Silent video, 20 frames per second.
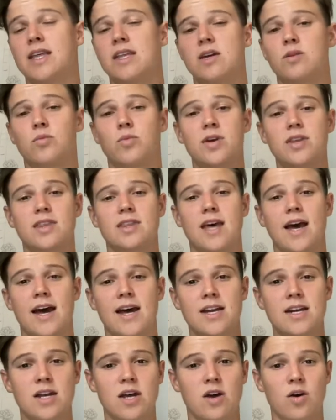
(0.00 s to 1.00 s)
then with
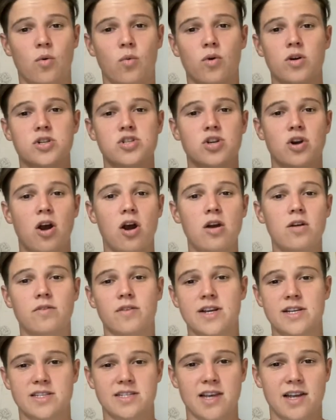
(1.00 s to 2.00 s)
that, where's your heart
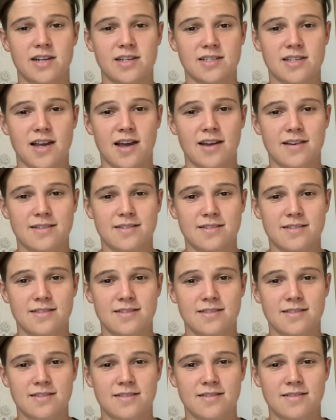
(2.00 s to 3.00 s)
rate settings at?
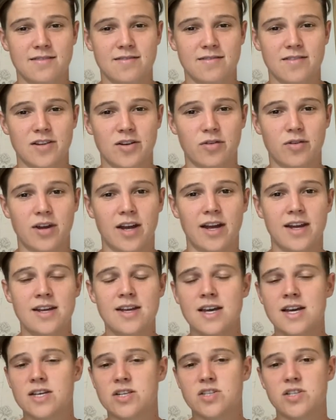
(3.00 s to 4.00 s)
Okay,
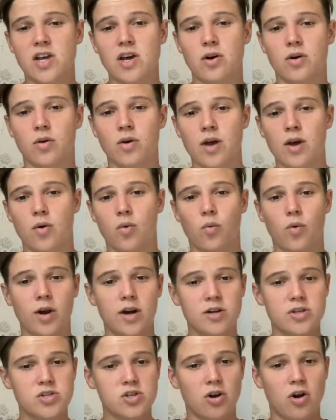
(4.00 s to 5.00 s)
so
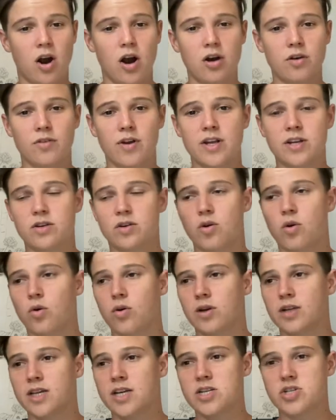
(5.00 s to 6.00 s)
where's your heart rate in
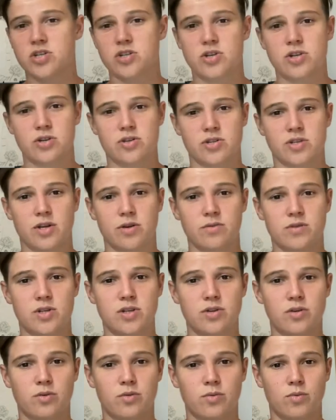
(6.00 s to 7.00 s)
correlation to your zone
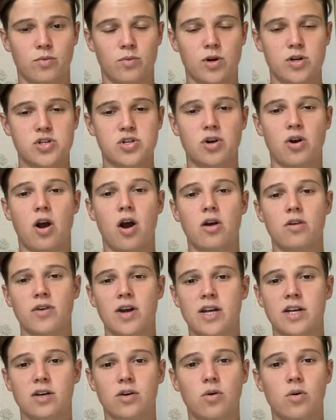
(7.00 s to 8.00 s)
2? Where's your heart
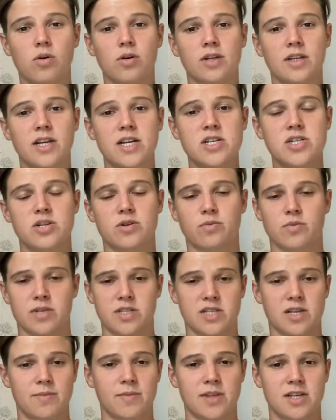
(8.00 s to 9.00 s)
rate in correlation with
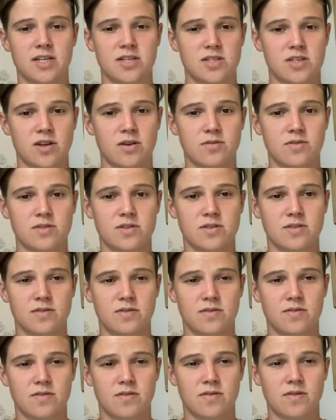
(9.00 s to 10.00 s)
some of these zones?
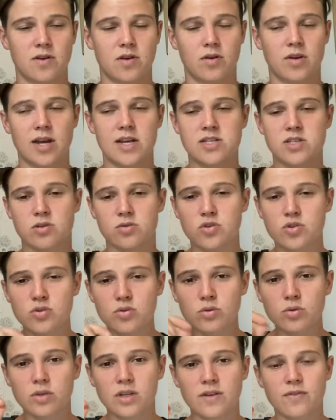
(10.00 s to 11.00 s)
Okay, so
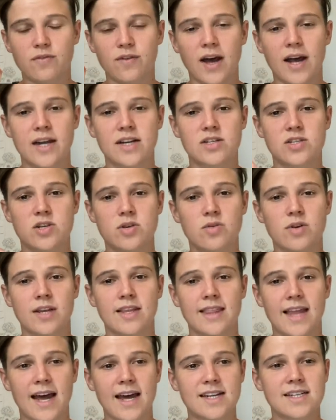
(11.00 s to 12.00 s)
truly fine
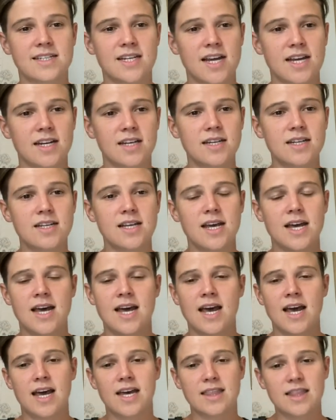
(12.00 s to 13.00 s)
tuning that data
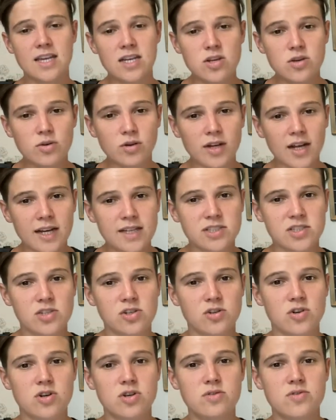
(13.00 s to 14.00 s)
and then utilizing
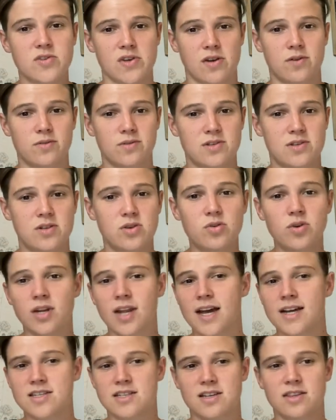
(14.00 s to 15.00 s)
your new zones,
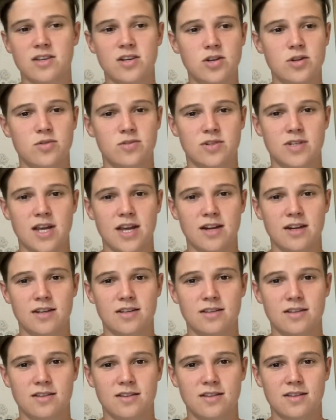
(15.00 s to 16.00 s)
utilizing the new
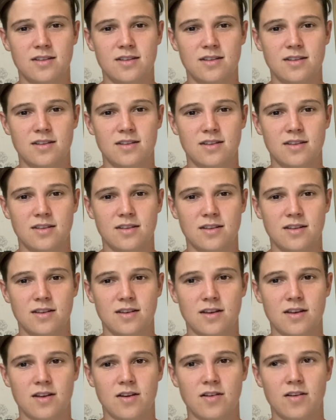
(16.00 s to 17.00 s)
data.
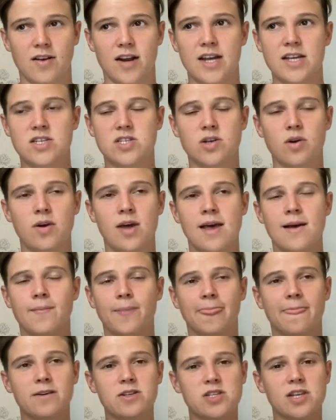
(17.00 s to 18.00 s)
All right, so
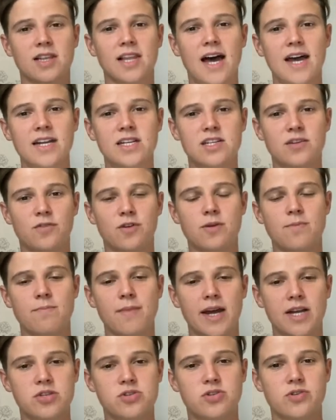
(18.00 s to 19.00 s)
there's a lot of different
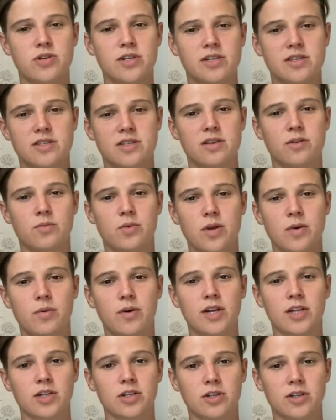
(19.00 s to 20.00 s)
metrics that we
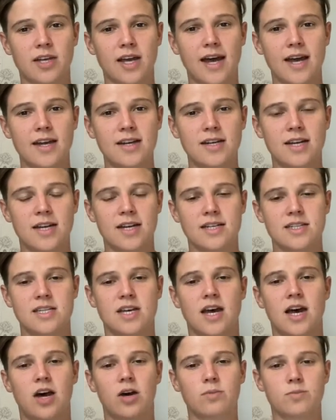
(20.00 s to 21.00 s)
want to look at to
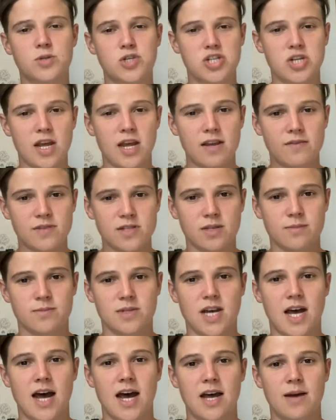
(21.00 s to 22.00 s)
help shave some
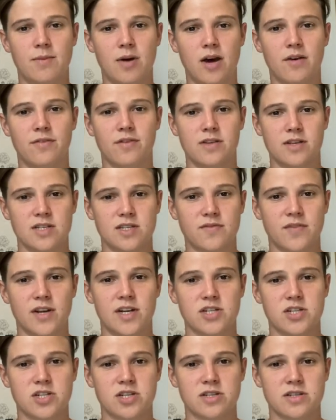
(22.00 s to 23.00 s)
time off of these
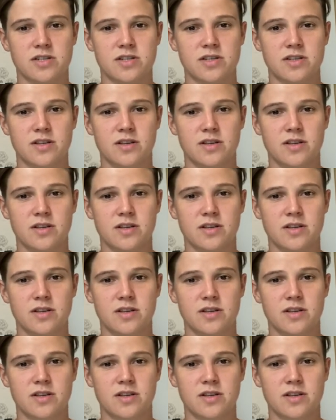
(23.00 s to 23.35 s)
finishes.